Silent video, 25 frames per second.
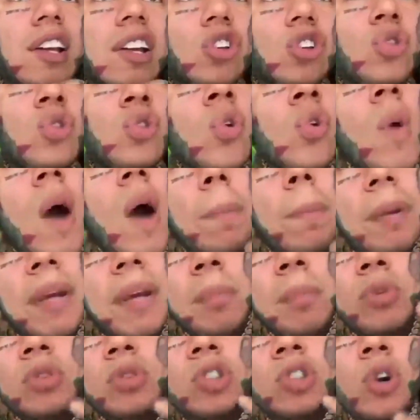You know why
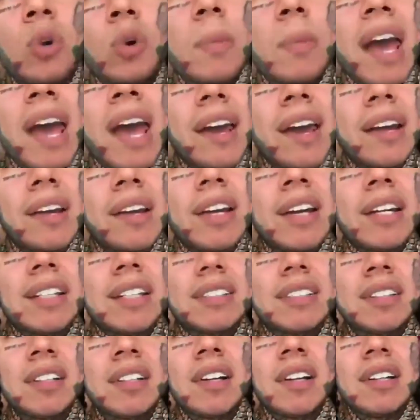people so mad?
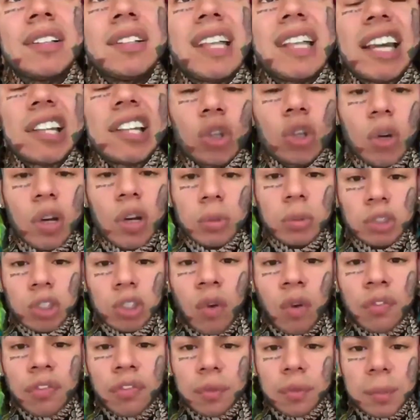Because they thought it was
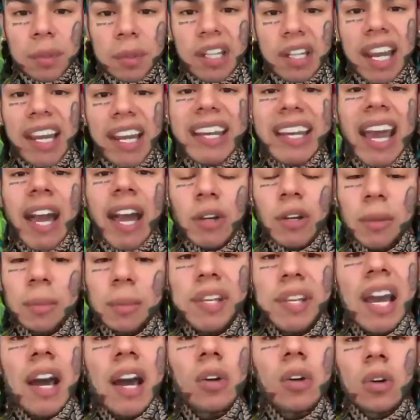over for me. They counted
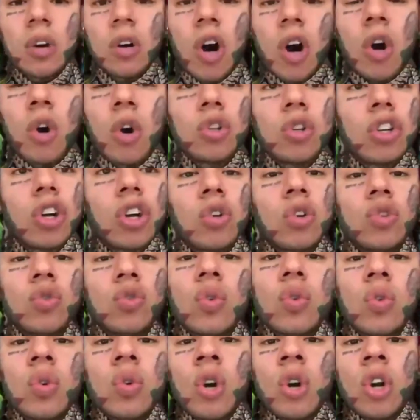me out. Oh,
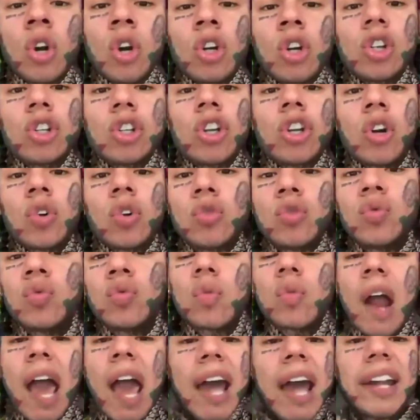you
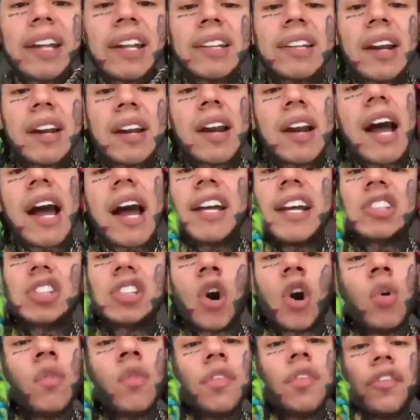rad. It's
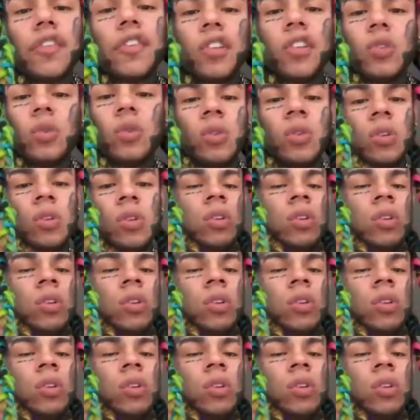over for you.